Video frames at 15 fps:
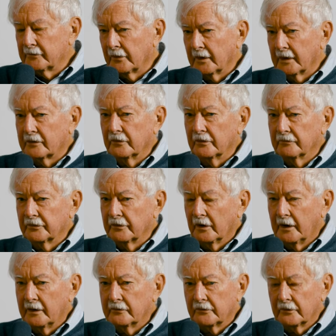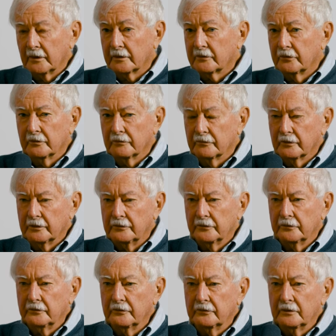selection of sites, selection of
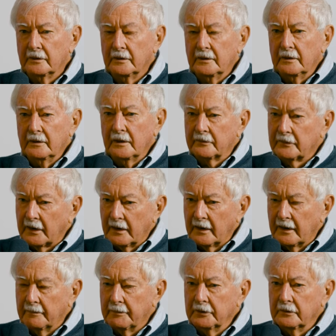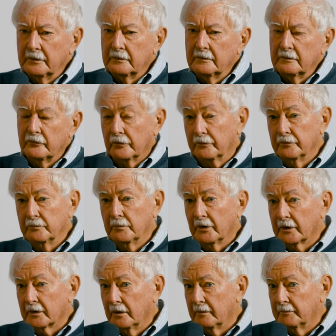regions, and that'll happen, driven
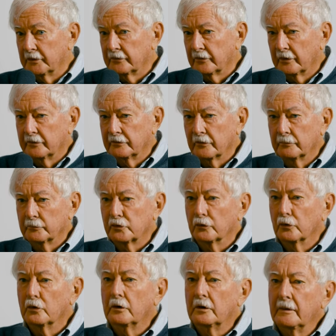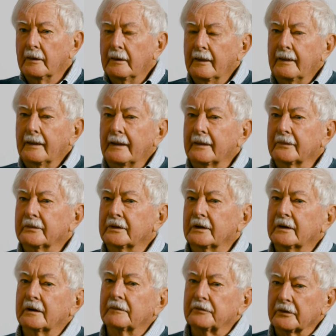by climate change, I'm sure. And then
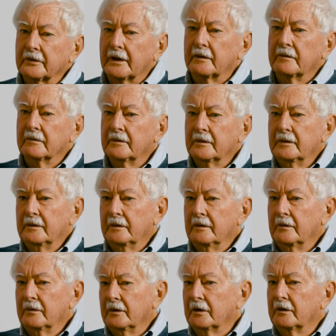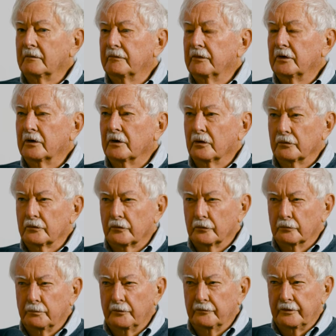after that, getting
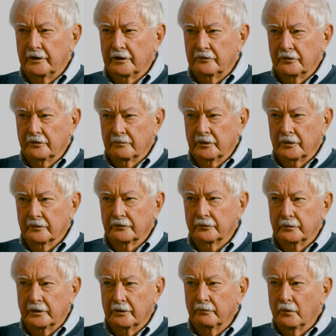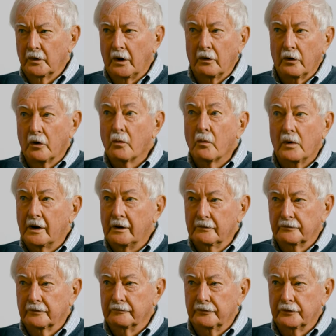viticultural perfection because we're a long way
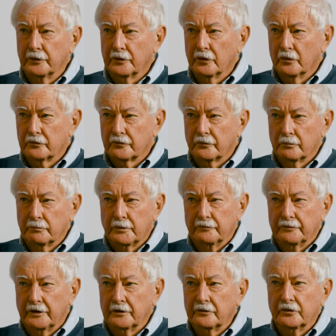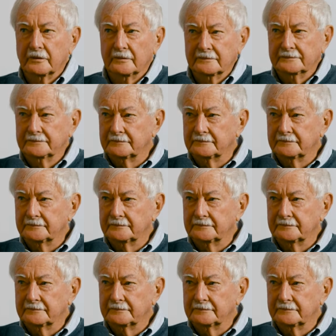from viticultural perfection.